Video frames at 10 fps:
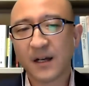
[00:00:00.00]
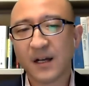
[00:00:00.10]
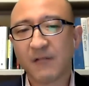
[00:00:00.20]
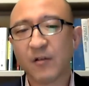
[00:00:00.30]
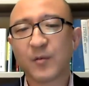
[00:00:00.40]

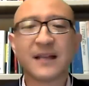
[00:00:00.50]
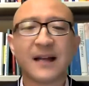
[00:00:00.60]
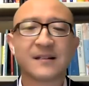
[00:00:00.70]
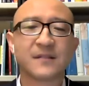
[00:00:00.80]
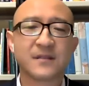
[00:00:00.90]
Womanist
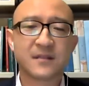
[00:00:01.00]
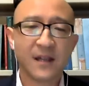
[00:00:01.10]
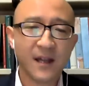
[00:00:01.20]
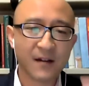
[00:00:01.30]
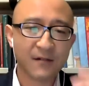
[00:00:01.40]
activist
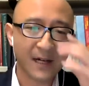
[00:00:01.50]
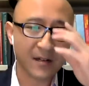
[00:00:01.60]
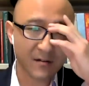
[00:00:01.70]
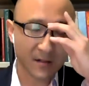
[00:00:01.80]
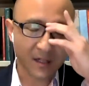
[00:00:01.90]
and
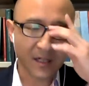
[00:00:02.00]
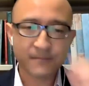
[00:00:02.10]
writer